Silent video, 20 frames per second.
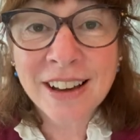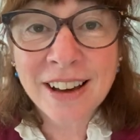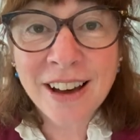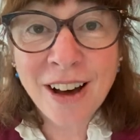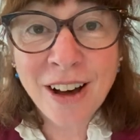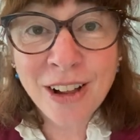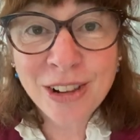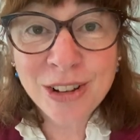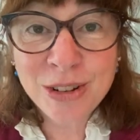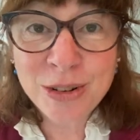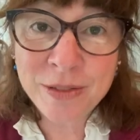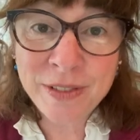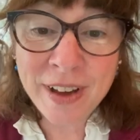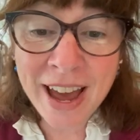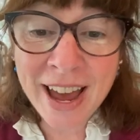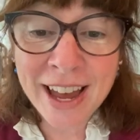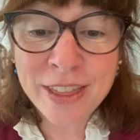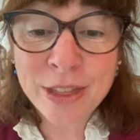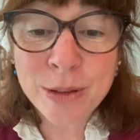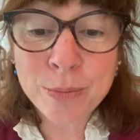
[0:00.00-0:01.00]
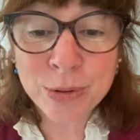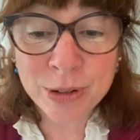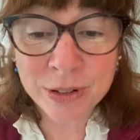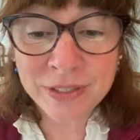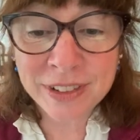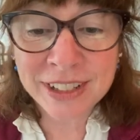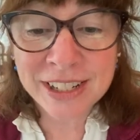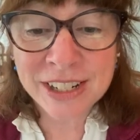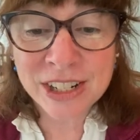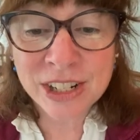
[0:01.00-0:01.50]
All who've had the
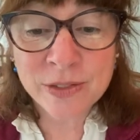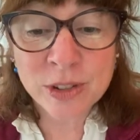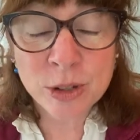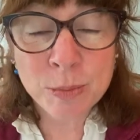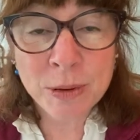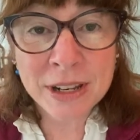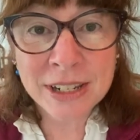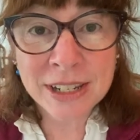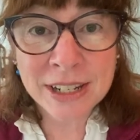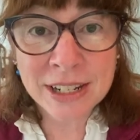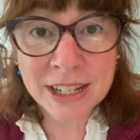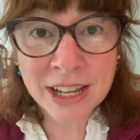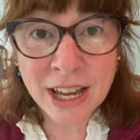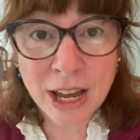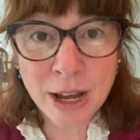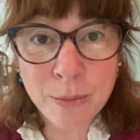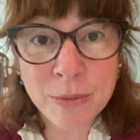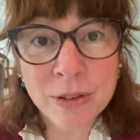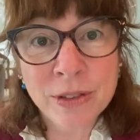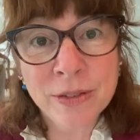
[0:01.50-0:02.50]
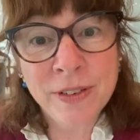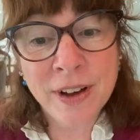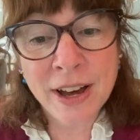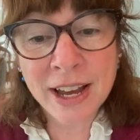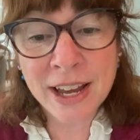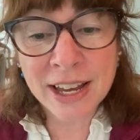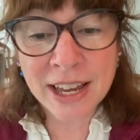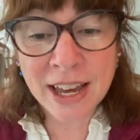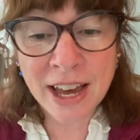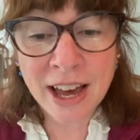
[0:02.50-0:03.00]
privilege of spending time with
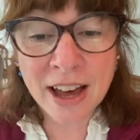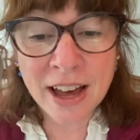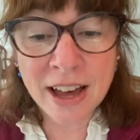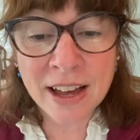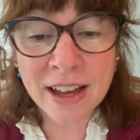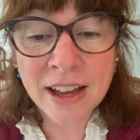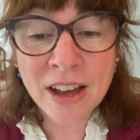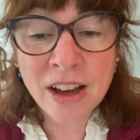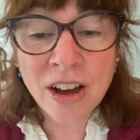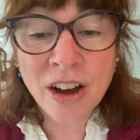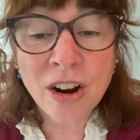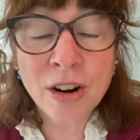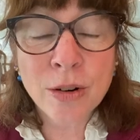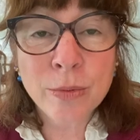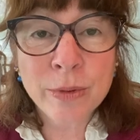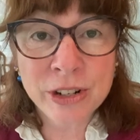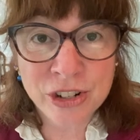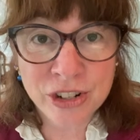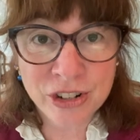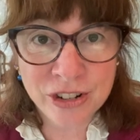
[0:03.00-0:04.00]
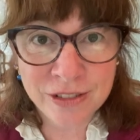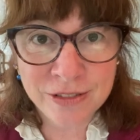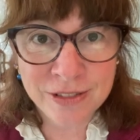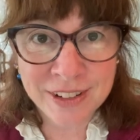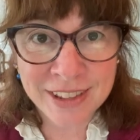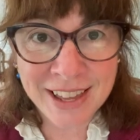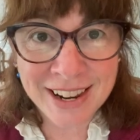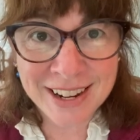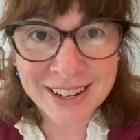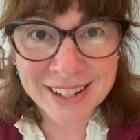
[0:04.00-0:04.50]
Faya Ka are richer for
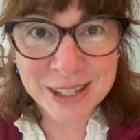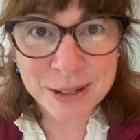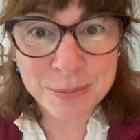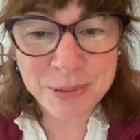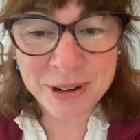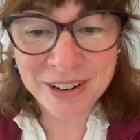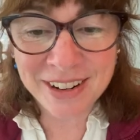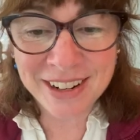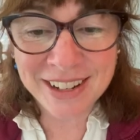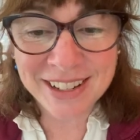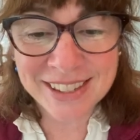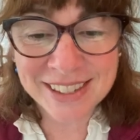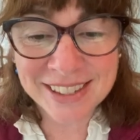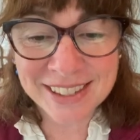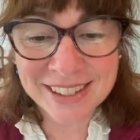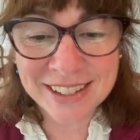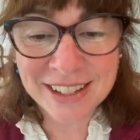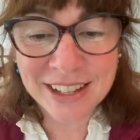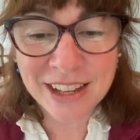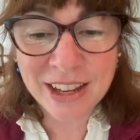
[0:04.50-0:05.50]
that experience.